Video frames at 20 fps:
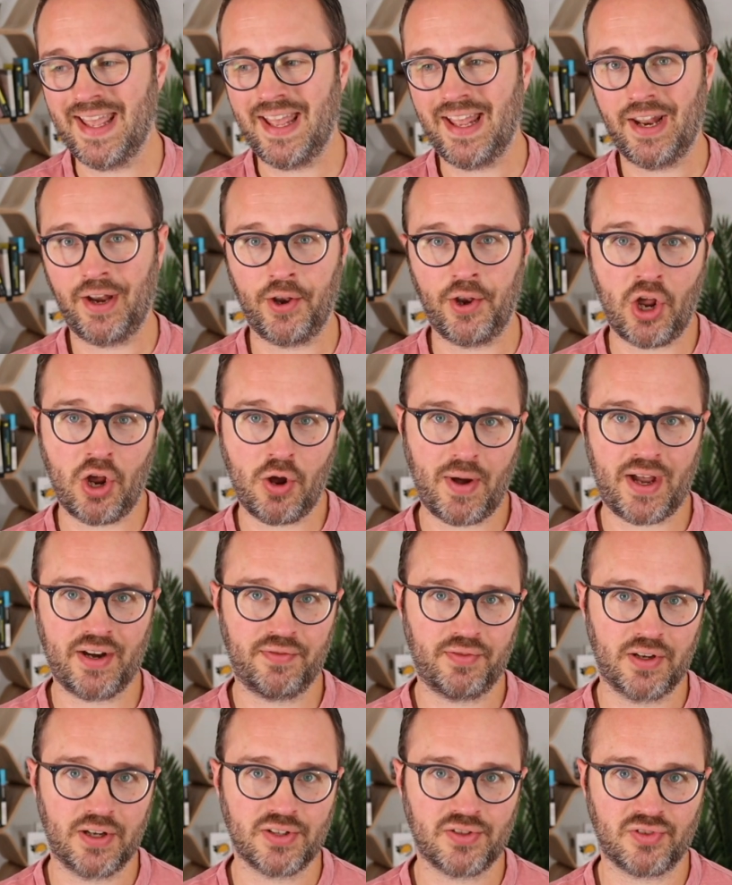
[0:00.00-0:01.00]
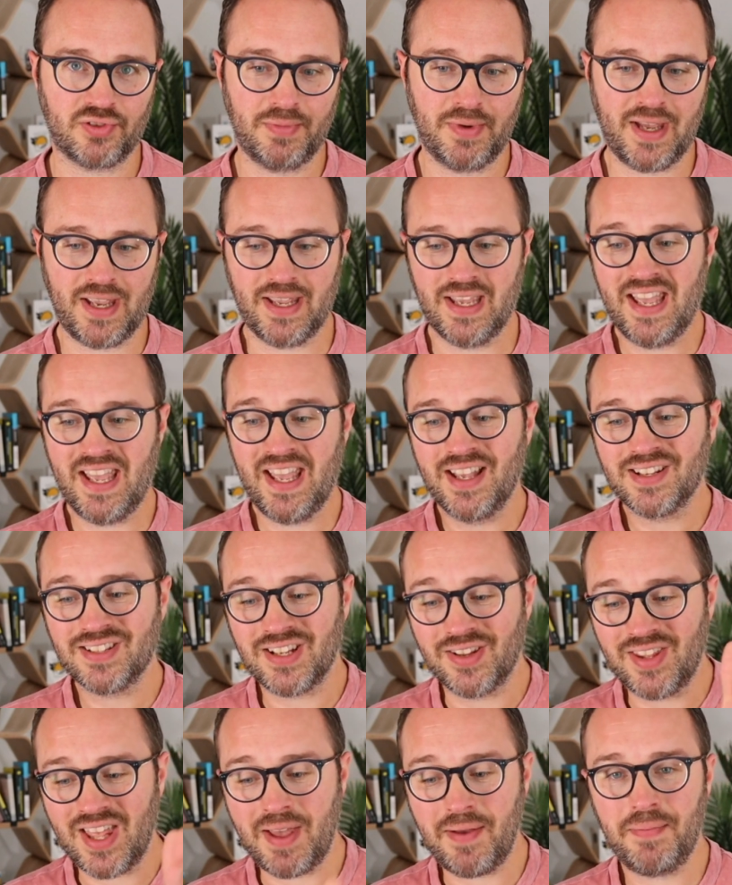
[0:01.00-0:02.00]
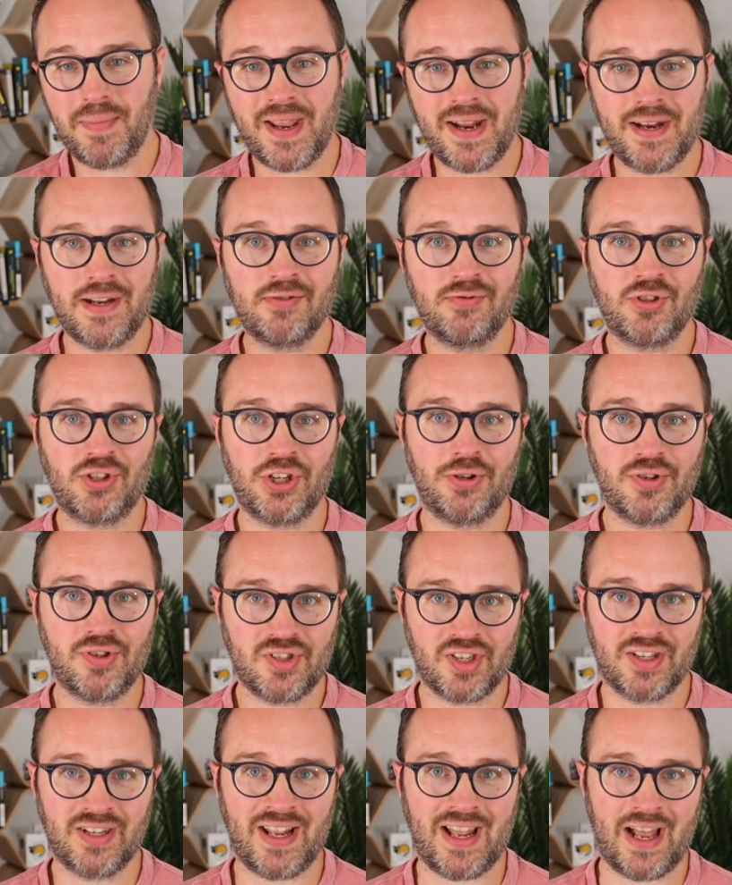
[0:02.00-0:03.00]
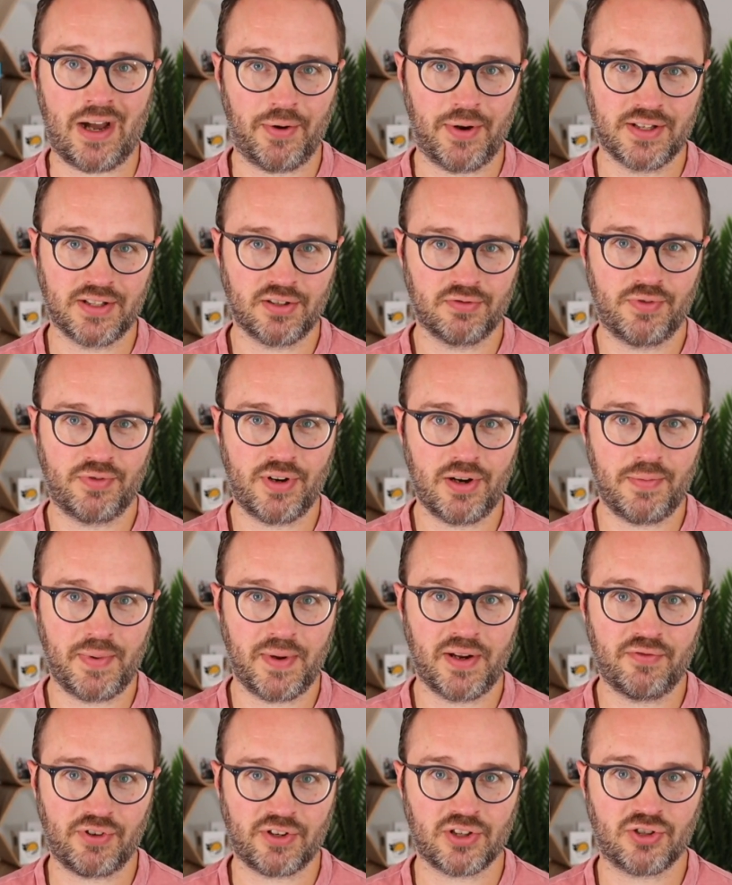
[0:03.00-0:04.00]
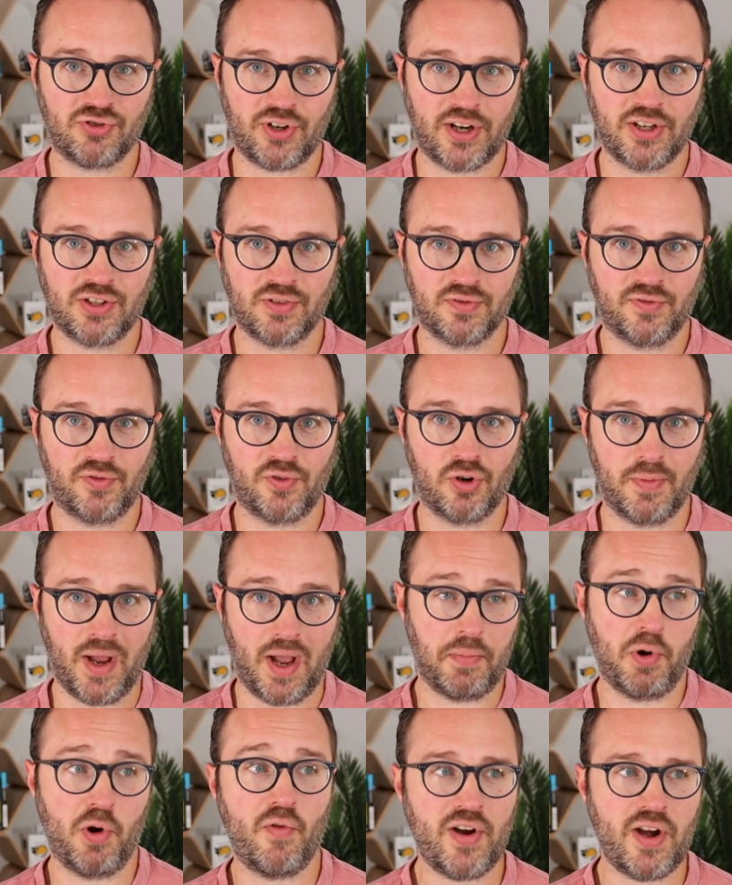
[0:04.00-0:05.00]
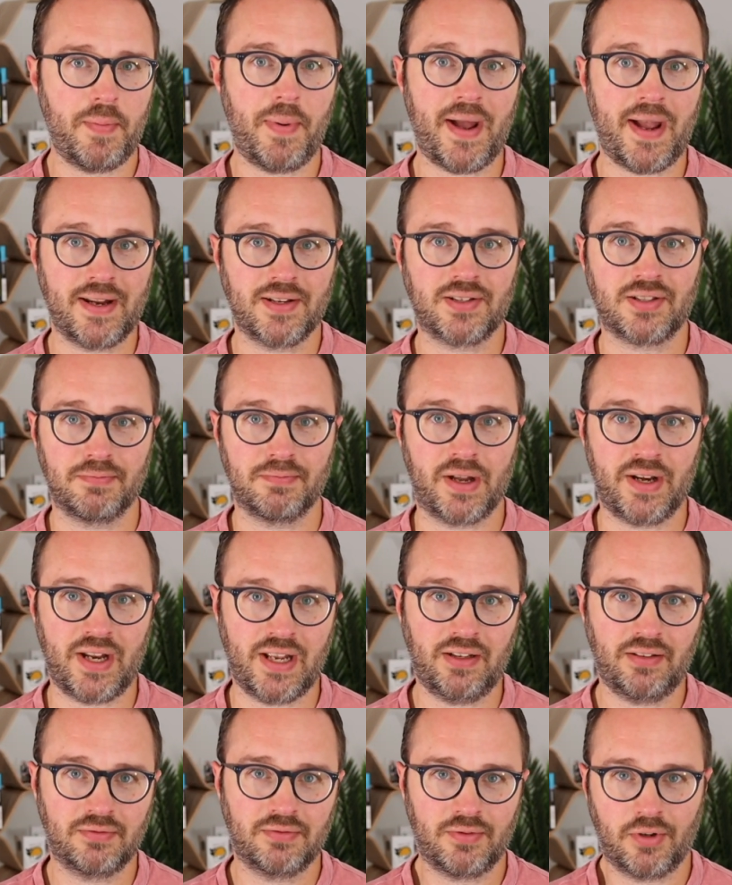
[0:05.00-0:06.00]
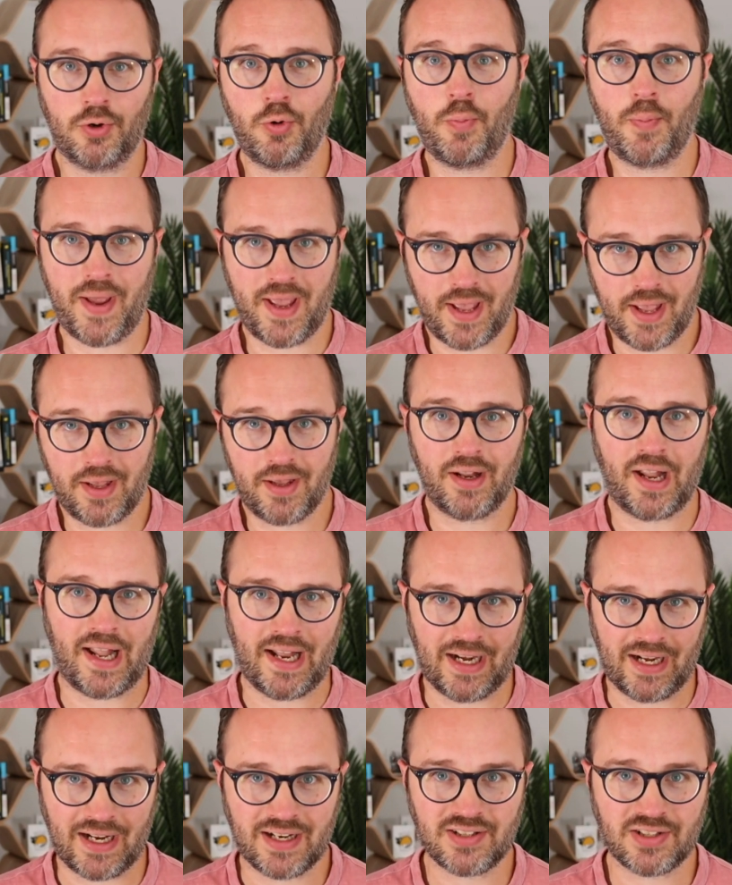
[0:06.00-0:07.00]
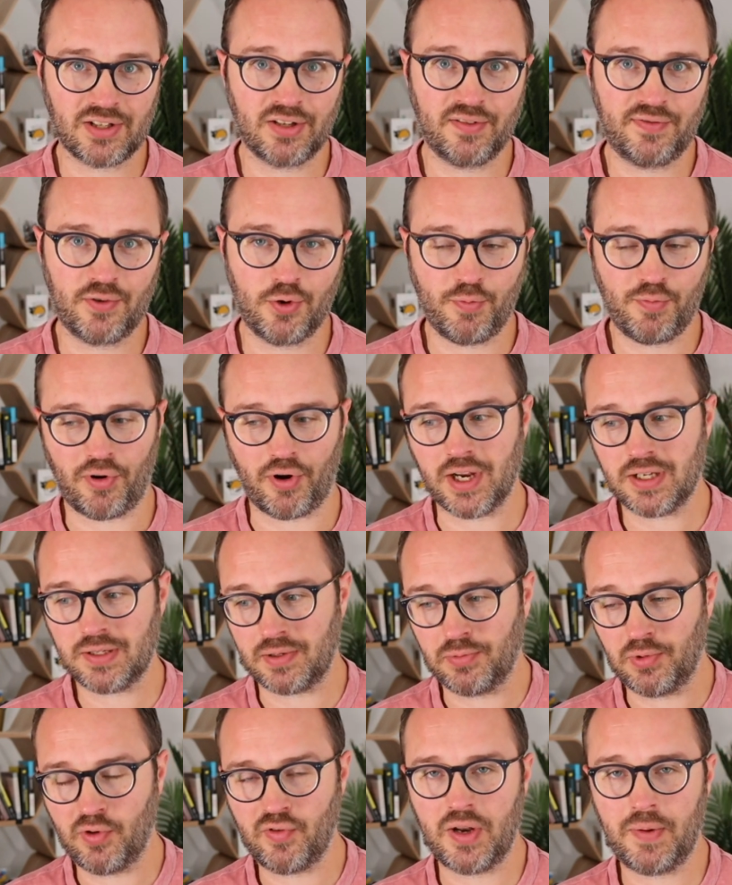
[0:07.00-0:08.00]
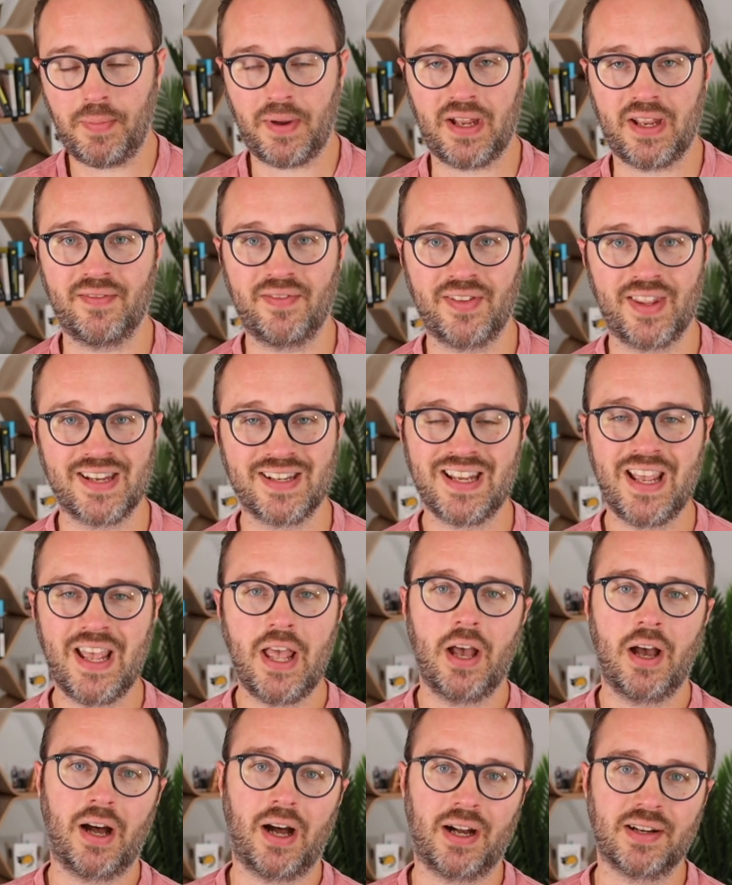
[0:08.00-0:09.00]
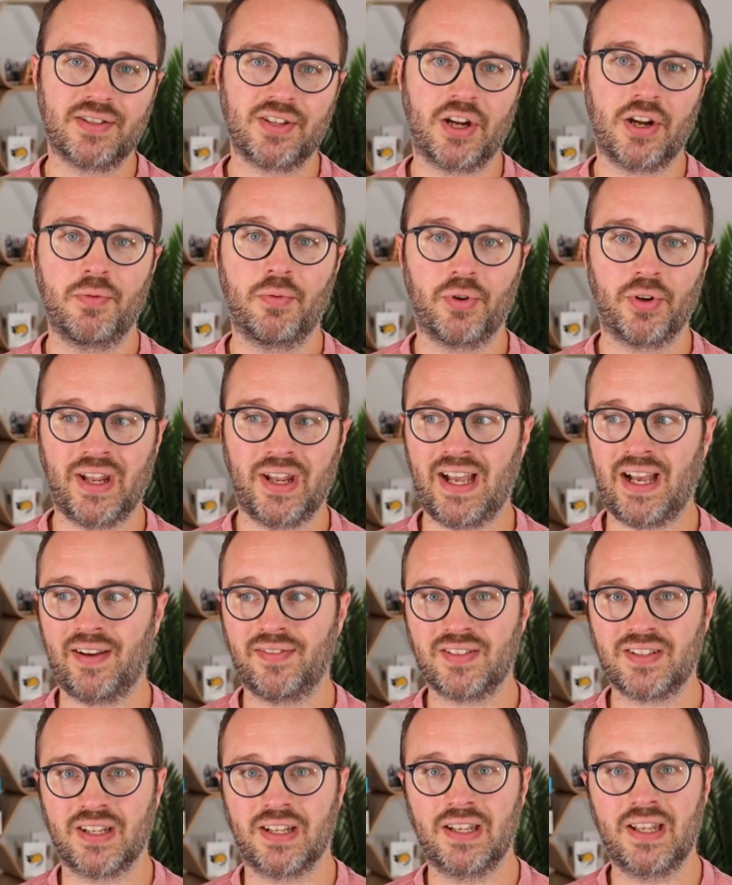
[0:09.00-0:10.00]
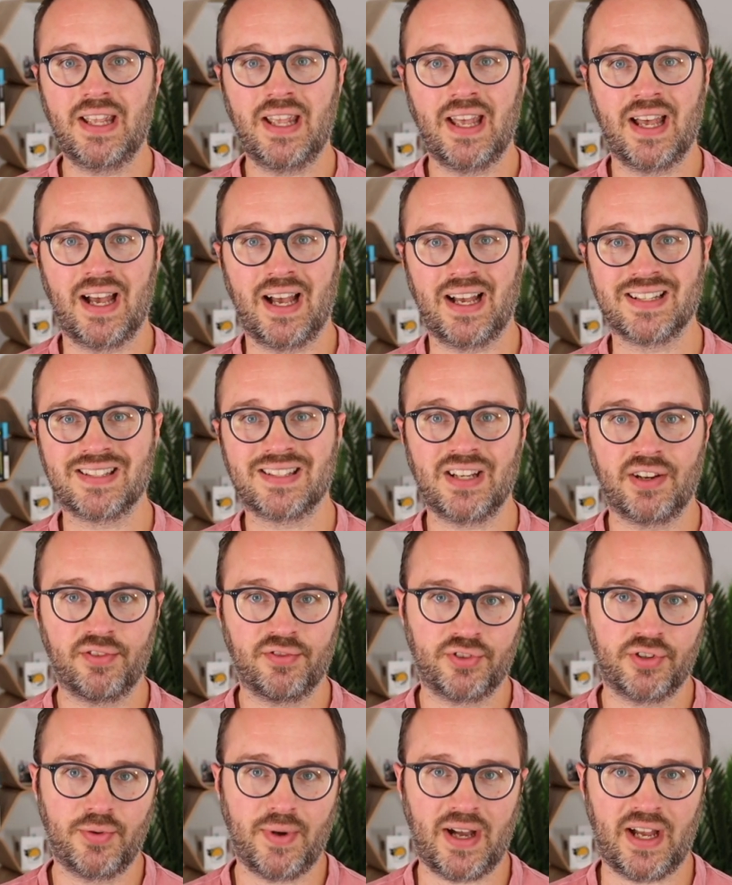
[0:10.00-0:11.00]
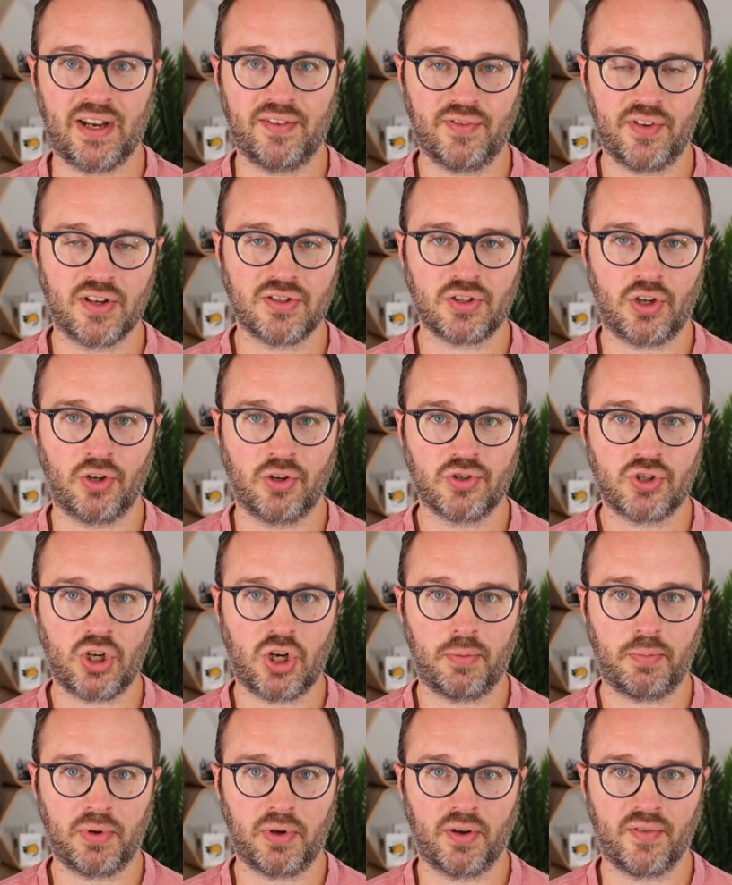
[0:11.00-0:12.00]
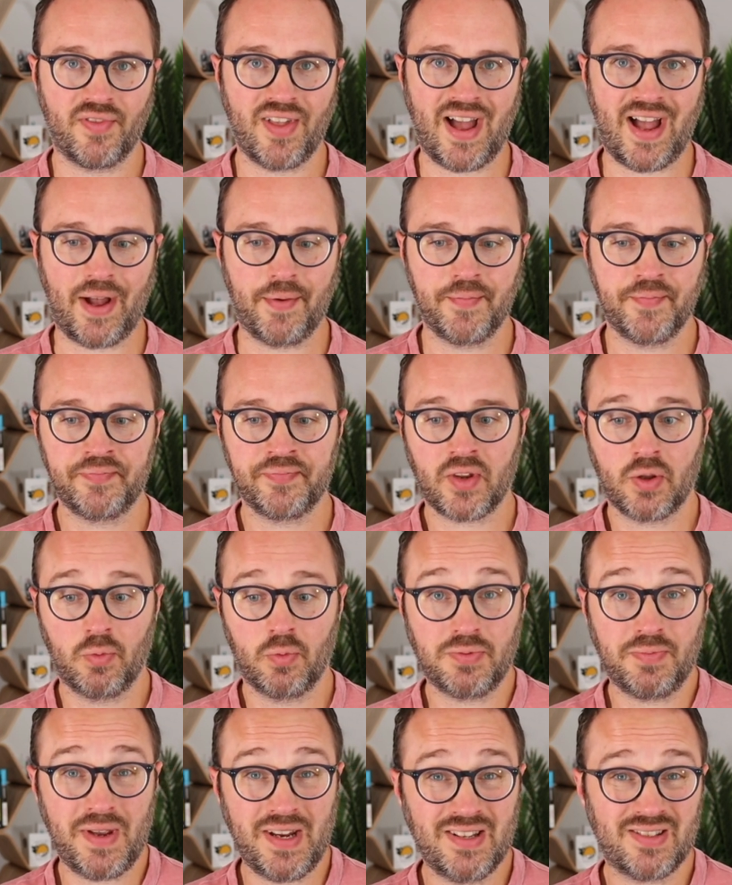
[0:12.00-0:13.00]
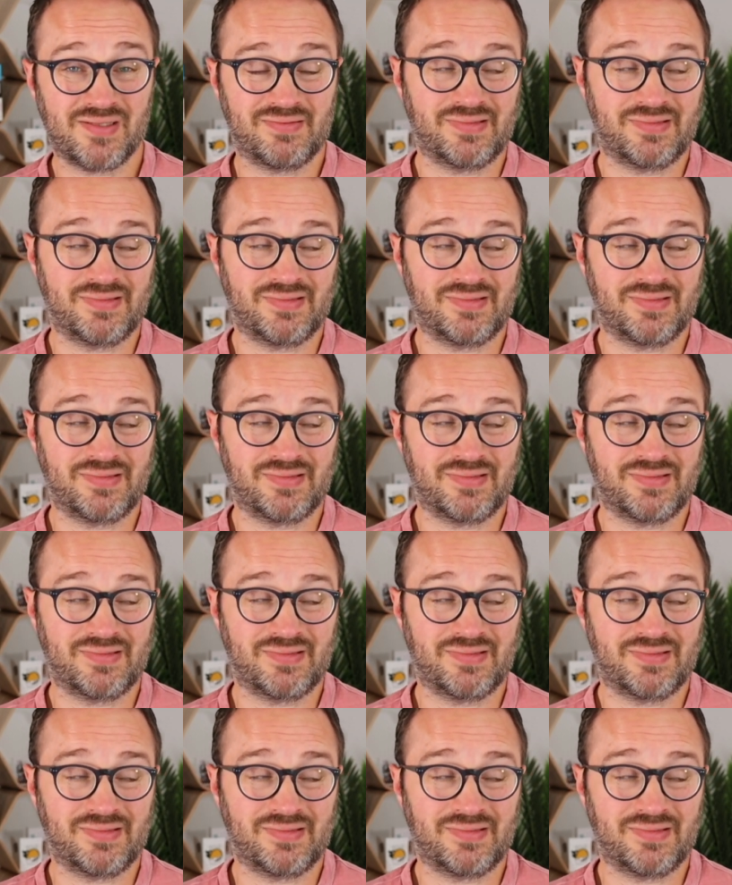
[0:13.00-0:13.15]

no adverts for me. So then being introduced to Now is a really big frustration for me. I'm already paying some money, albeit less than the full price. I'm already paying for this. I don't want to have to sit through adverts on top of that, which means